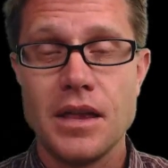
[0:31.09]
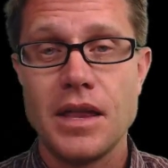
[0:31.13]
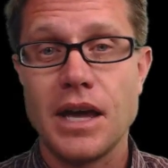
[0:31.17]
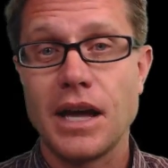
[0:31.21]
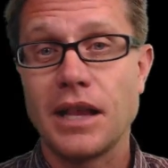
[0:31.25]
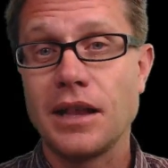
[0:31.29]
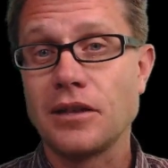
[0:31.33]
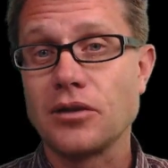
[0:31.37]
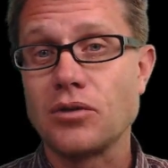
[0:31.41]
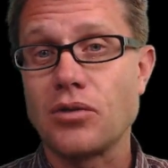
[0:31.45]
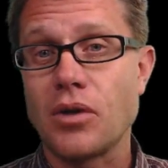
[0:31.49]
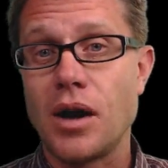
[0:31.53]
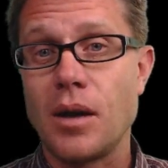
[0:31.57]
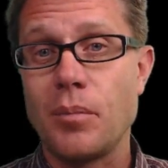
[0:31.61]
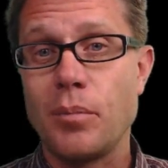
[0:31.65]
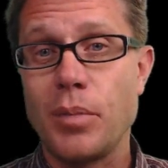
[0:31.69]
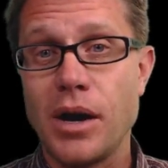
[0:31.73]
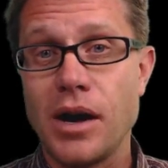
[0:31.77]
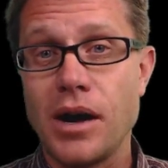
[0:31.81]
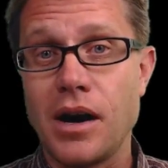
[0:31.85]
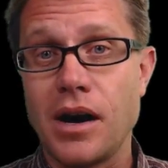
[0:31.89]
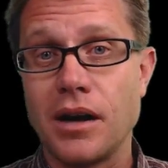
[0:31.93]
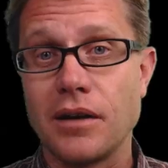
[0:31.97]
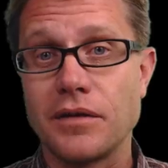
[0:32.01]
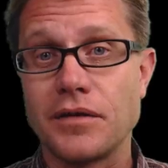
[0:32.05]
That'll drop
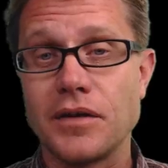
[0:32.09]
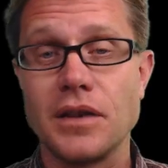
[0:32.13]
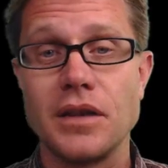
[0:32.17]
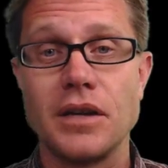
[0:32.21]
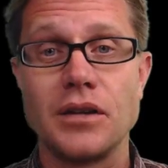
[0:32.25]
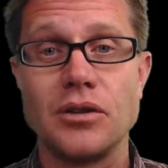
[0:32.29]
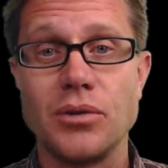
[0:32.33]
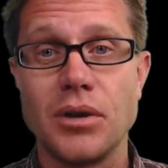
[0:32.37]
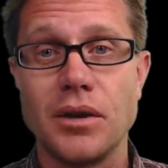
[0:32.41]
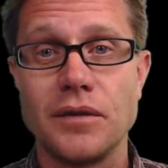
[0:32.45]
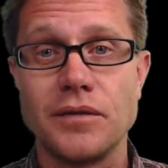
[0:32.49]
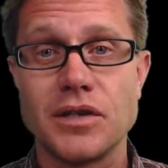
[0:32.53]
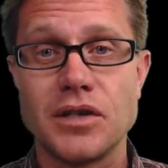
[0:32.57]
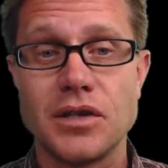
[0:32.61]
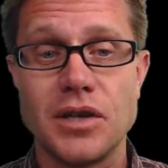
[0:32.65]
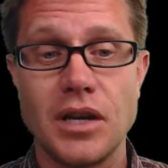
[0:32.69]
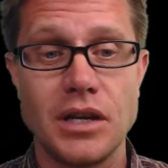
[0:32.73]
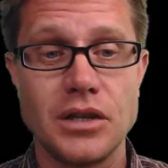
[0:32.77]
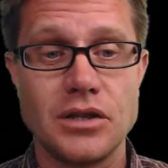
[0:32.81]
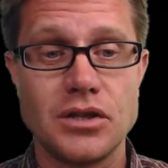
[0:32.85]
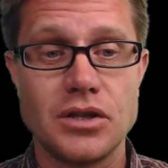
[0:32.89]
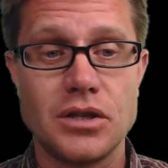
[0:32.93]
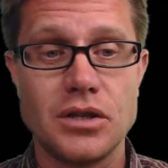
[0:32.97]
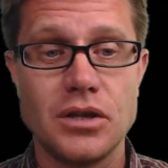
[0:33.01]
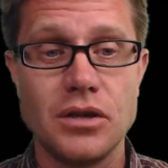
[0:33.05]
off, and then you have
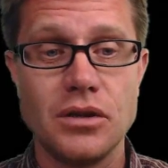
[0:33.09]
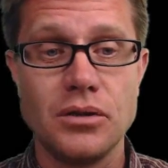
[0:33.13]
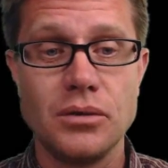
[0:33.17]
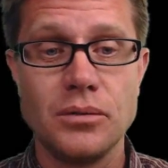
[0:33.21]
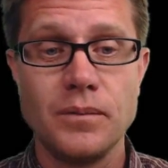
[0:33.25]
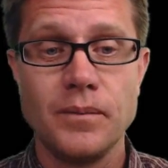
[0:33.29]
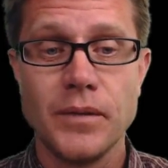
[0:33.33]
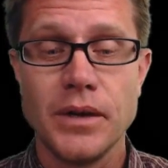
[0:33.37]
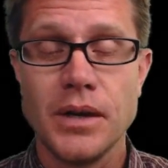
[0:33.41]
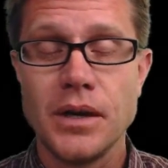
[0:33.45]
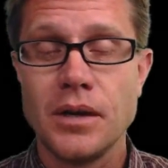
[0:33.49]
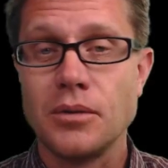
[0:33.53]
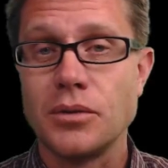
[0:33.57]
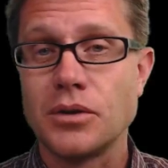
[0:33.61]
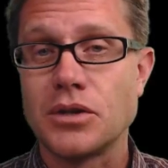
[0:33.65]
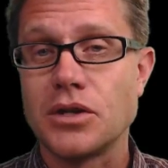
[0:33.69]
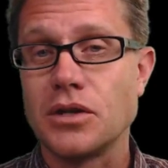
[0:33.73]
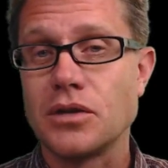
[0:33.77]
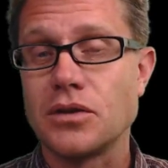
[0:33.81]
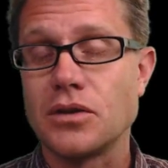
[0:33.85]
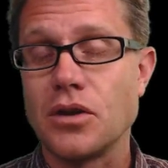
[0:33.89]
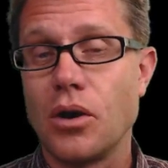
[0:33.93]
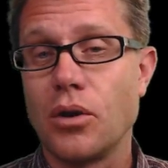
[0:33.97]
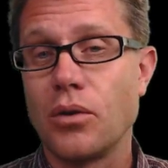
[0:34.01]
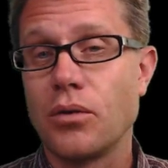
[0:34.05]
stage two, which
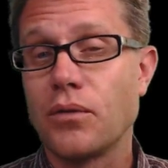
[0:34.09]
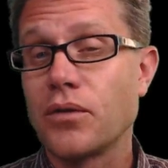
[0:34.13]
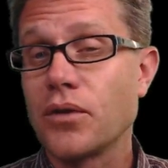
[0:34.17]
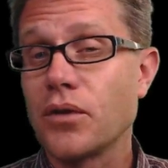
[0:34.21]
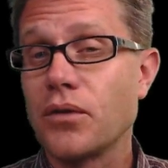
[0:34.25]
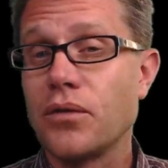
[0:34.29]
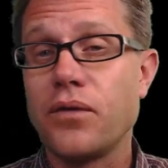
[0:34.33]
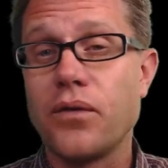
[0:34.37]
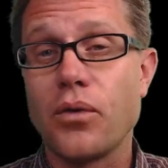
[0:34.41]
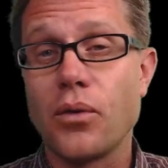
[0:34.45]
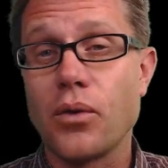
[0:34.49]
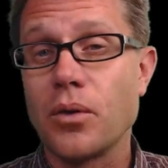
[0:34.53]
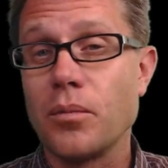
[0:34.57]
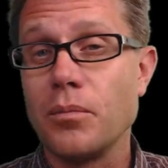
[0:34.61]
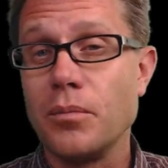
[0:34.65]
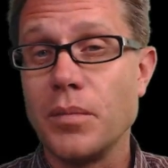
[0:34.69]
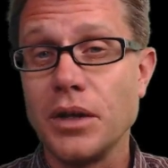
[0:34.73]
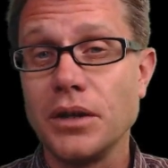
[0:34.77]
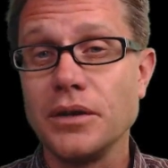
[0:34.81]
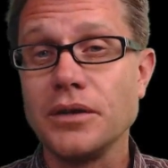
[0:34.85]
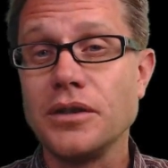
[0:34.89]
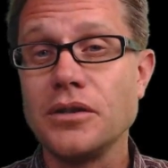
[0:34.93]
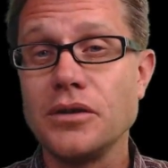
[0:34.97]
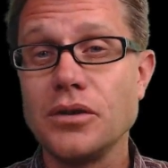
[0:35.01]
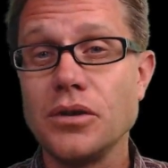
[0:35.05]
is over 4
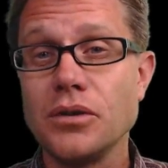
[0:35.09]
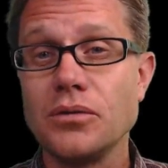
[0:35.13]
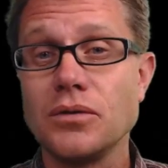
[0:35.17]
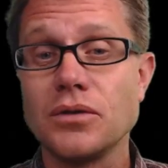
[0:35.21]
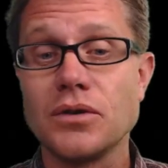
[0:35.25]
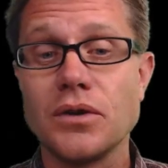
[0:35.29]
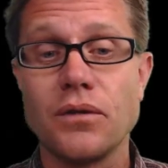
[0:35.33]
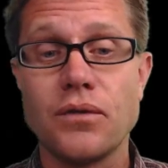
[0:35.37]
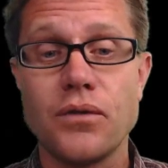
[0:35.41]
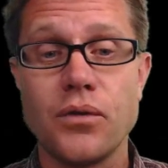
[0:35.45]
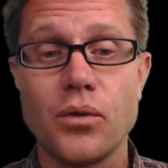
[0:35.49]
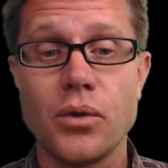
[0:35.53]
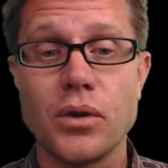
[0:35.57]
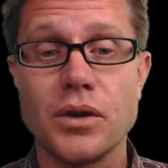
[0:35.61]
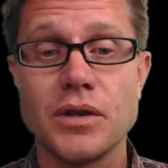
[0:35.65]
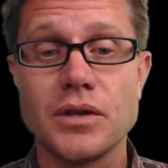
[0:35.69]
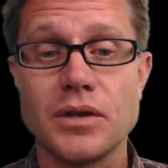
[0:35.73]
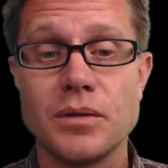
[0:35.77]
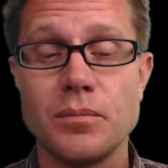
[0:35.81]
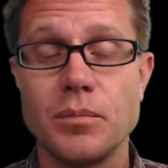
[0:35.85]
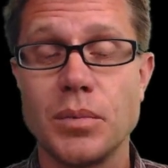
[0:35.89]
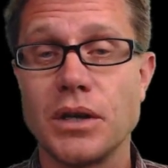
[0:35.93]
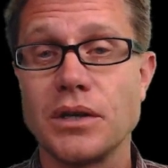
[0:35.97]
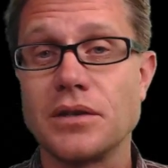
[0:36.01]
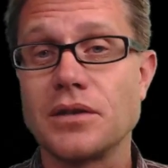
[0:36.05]
million newtons of
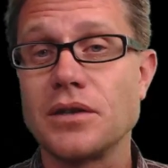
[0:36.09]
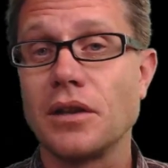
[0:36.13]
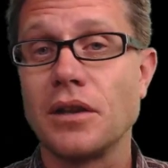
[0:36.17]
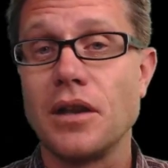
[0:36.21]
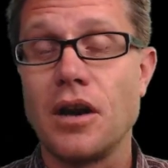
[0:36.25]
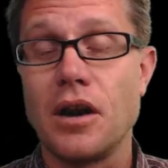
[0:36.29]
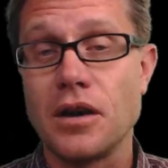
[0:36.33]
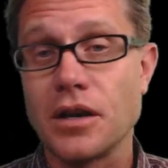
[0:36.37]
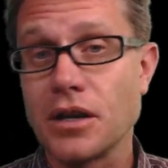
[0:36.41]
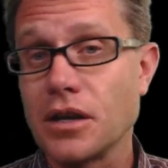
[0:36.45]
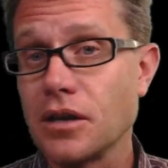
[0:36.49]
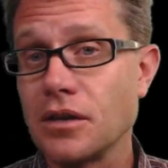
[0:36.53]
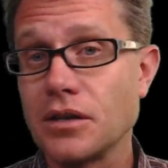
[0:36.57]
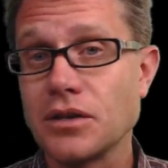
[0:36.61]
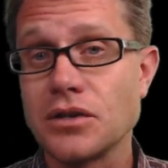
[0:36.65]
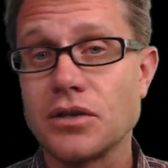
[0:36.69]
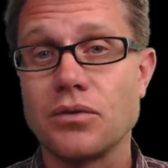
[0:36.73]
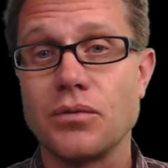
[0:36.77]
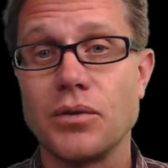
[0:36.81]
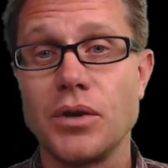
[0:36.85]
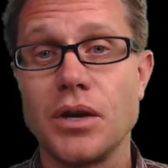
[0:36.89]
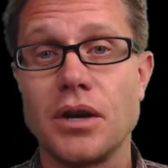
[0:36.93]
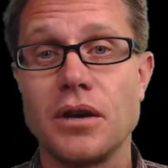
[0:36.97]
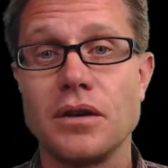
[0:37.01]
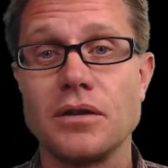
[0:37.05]
force, but it's longer, it's
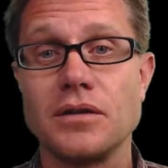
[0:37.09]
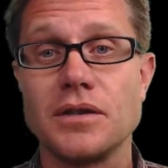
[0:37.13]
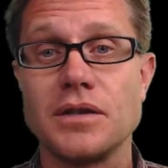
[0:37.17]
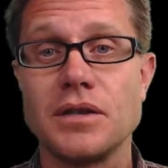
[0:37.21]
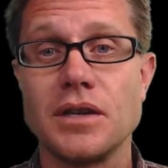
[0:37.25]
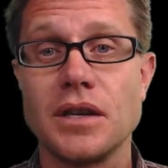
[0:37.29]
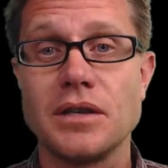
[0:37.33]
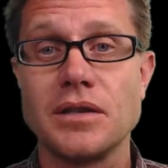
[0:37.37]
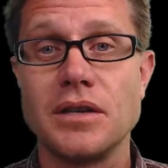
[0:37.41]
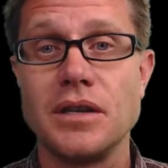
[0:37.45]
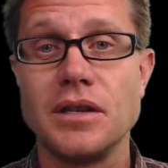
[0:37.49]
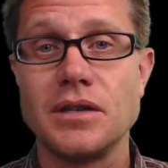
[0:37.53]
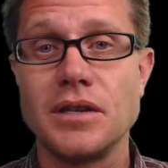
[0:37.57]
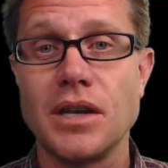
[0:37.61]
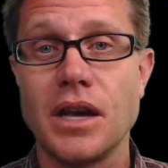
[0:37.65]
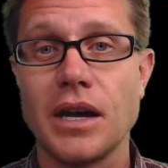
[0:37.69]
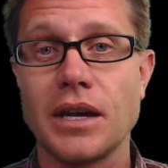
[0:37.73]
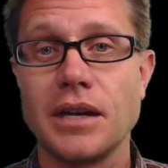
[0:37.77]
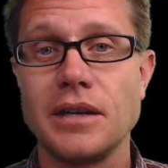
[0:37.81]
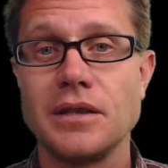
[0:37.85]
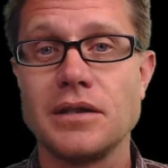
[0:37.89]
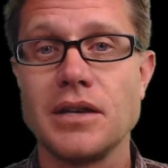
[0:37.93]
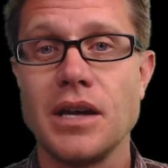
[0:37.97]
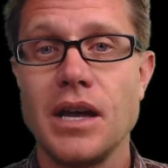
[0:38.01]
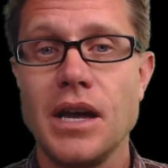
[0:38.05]
360
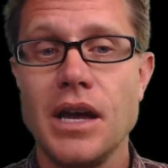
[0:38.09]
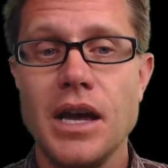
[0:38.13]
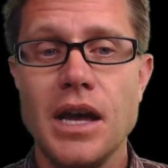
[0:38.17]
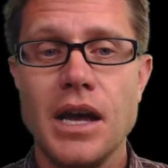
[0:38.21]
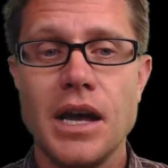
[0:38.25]
seconds.